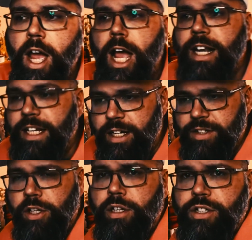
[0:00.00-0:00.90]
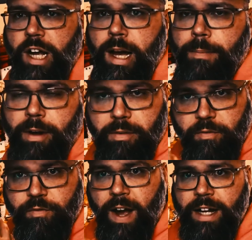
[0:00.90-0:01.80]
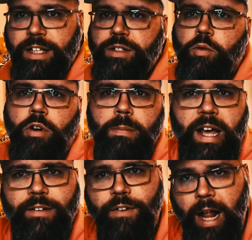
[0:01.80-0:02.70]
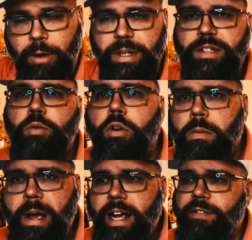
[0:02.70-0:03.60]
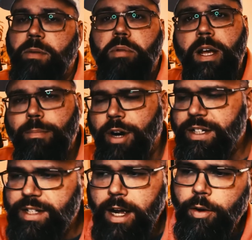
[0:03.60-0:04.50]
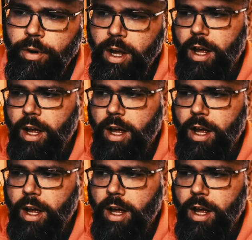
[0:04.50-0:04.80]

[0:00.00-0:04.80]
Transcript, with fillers: and he does a good job finding his quarterback, following his quarterback if the play breaks down.